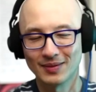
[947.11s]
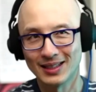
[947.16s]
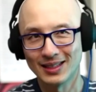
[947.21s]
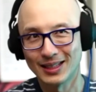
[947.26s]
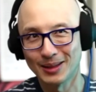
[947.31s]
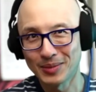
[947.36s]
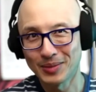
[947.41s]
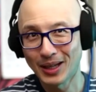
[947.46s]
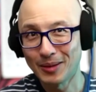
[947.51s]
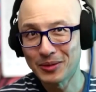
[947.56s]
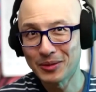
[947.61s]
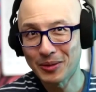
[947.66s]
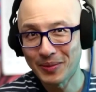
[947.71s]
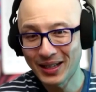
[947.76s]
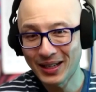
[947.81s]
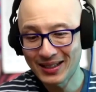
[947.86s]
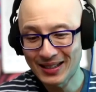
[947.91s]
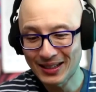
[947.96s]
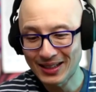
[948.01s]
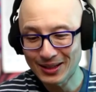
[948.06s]
Sometimes it
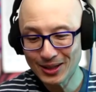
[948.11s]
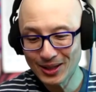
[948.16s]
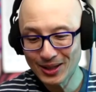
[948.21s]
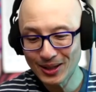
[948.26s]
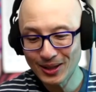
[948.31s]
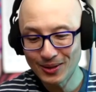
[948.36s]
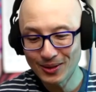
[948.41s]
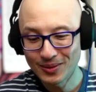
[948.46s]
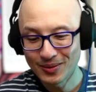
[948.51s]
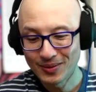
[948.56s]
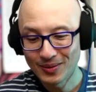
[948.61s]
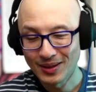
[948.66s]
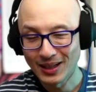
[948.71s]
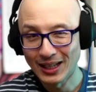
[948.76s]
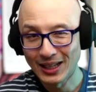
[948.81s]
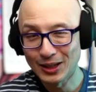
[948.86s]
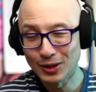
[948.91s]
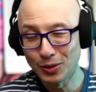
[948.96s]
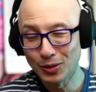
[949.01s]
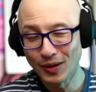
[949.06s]
makes sense to you.
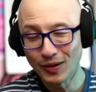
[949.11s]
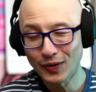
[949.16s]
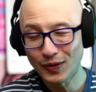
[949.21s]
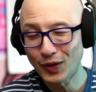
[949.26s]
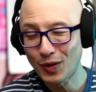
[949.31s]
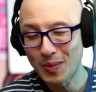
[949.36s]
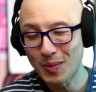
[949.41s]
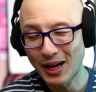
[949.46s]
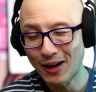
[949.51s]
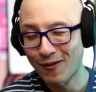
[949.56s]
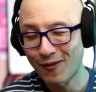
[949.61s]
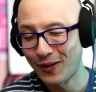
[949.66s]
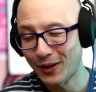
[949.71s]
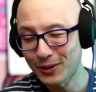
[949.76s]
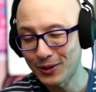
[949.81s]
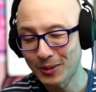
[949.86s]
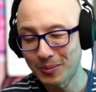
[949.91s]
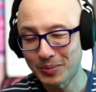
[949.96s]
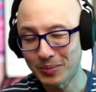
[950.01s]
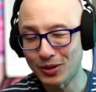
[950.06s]
Intuitively, you might have
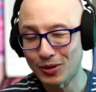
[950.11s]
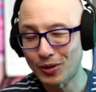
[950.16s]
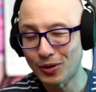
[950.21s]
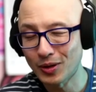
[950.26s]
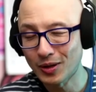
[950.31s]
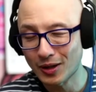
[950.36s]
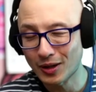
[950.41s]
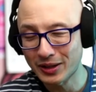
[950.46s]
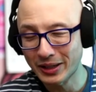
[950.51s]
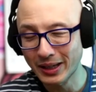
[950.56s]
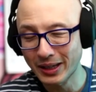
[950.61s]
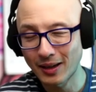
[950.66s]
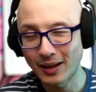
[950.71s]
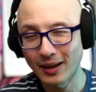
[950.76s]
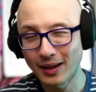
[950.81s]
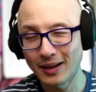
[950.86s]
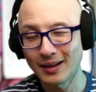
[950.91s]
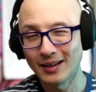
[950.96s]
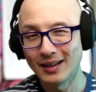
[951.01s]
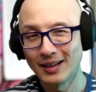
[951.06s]
felt it, but you couldn't
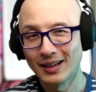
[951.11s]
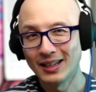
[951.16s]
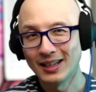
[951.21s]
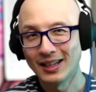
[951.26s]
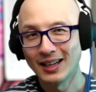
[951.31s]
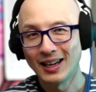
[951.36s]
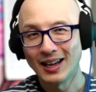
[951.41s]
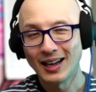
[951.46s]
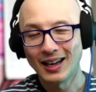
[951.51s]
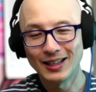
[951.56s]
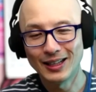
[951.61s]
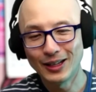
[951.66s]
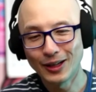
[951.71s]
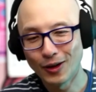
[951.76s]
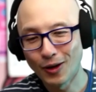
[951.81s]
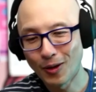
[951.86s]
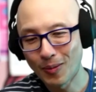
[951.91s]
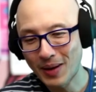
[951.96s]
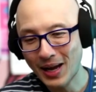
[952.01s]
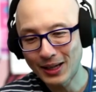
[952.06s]
articulate it. And then you
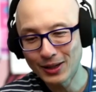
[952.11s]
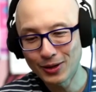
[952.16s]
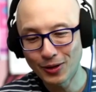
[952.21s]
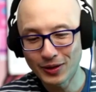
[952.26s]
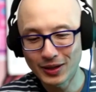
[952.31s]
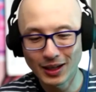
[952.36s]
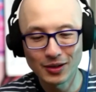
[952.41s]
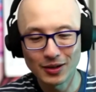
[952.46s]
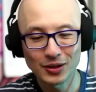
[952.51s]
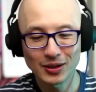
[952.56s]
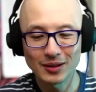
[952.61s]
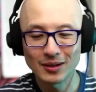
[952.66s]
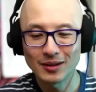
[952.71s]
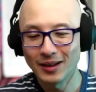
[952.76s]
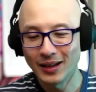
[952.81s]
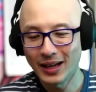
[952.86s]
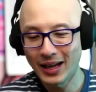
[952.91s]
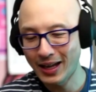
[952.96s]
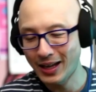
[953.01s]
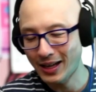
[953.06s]
go back to your dungeon,
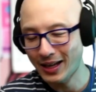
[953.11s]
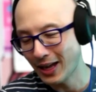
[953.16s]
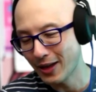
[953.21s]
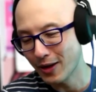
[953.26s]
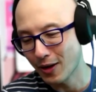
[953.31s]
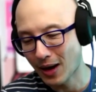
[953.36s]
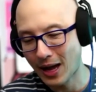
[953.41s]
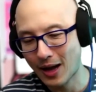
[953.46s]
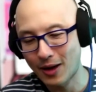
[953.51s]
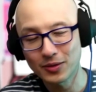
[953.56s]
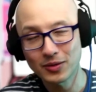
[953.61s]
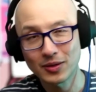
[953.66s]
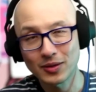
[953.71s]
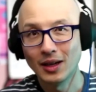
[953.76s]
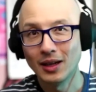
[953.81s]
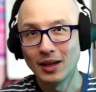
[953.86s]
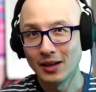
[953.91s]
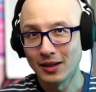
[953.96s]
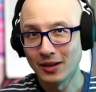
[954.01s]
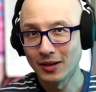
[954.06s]
a.k.a. your house,
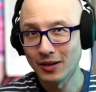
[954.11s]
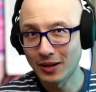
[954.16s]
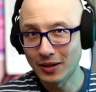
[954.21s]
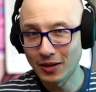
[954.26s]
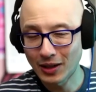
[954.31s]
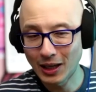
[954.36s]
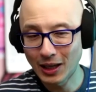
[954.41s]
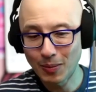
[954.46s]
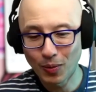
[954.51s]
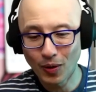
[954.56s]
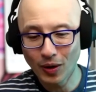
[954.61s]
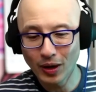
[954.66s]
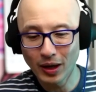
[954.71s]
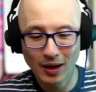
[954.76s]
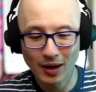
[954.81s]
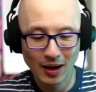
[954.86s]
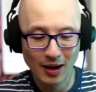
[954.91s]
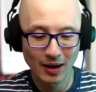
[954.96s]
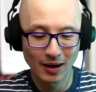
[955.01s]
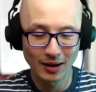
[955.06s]
and you keep
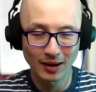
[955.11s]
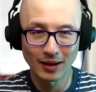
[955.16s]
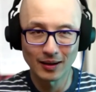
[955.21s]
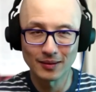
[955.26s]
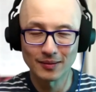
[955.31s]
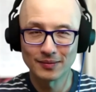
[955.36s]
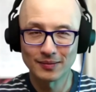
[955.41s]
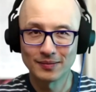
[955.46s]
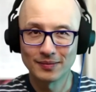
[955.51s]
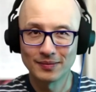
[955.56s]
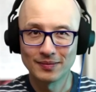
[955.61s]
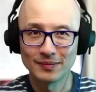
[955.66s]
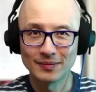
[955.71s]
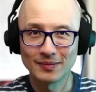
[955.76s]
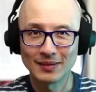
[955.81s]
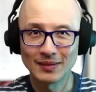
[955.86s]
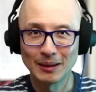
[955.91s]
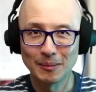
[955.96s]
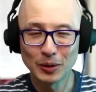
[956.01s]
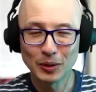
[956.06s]
working on it again.
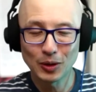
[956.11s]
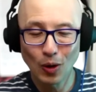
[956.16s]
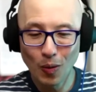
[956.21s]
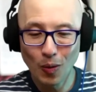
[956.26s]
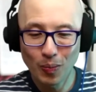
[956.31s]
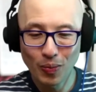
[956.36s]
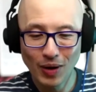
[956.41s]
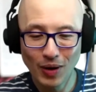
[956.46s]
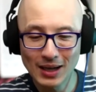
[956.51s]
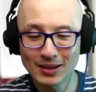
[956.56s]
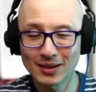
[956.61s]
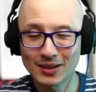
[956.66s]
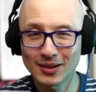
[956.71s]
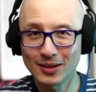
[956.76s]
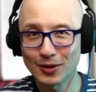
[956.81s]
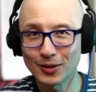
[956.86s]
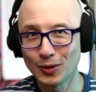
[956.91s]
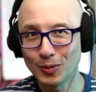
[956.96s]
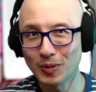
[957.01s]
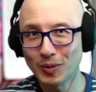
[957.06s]
But the whole process
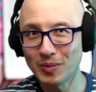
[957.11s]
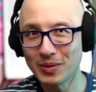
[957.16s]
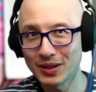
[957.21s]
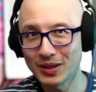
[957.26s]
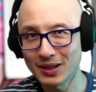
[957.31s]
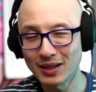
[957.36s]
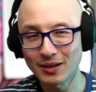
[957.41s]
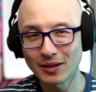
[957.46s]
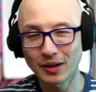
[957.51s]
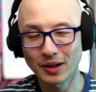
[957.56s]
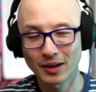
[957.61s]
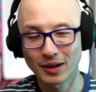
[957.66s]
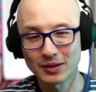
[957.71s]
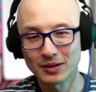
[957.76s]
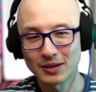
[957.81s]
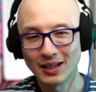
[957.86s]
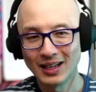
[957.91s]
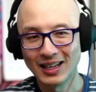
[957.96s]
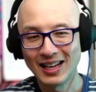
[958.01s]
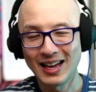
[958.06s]
is super
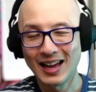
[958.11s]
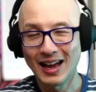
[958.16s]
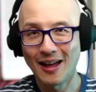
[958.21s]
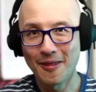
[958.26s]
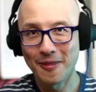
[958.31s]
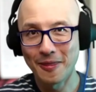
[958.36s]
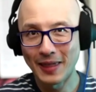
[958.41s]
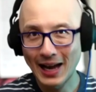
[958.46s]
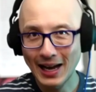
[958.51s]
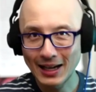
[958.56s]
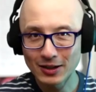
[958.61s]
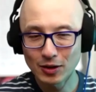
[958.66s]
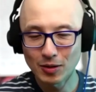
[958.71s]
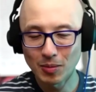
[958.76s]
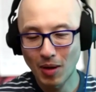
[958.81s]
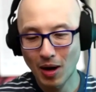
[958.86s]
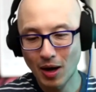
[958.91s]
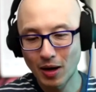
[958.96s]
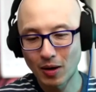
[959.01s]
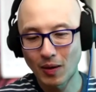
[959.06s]
mysterious. And that's the
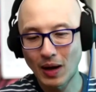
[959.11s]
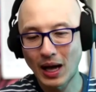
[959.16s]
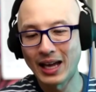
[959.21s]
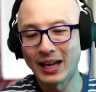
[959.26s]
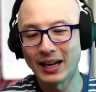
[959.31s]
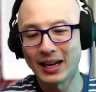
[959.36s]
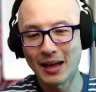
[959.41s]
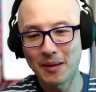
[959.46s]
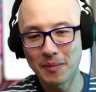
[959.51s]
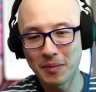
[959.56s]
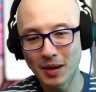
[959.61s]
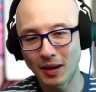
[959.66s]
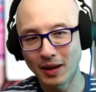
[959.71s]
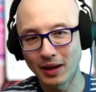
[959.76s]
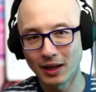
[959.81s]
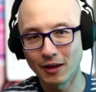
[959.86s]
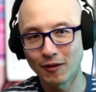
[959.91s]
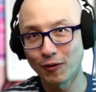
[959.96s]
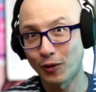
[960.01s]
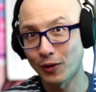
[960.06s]
model I had
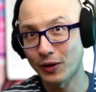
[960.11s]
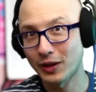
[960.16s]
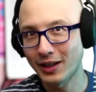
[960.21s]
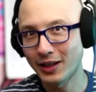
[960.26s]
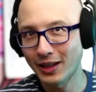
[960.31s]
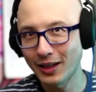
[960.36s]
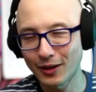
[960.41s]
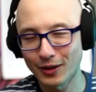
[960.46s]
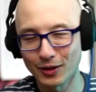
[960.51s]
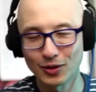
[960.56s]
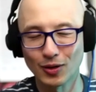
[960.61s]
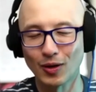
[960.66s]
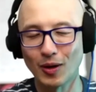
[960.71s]
emulated for years.